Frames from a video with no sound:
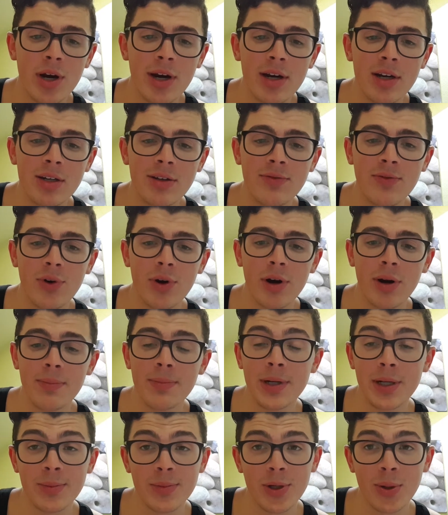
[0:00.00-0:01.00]
traded it
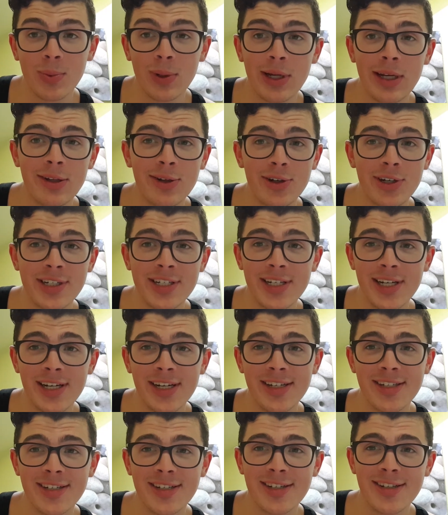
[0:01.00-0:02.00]
for a BMW
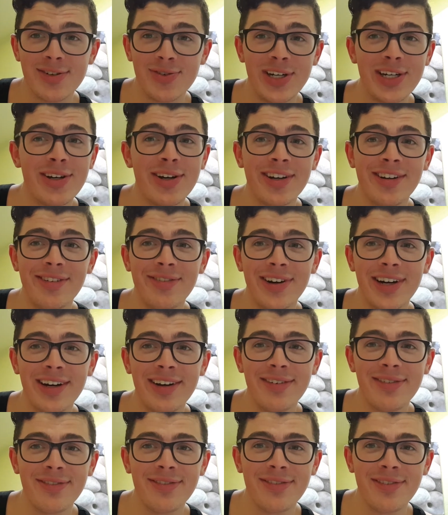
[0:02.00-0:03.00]
E36
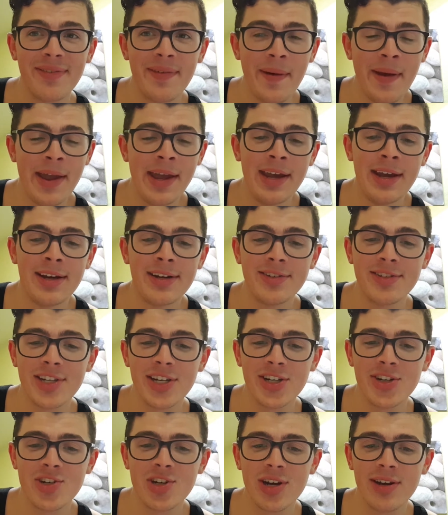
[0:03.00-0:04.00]
325,
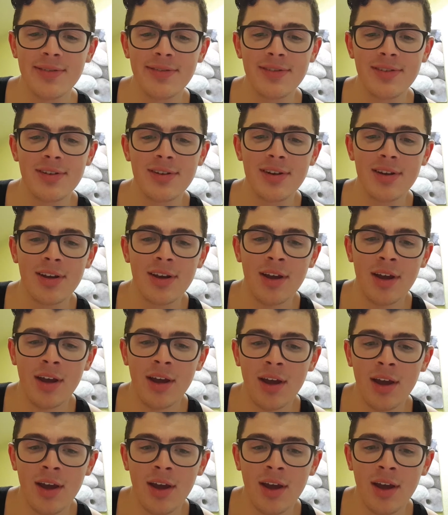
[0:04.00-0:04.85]
stick shift.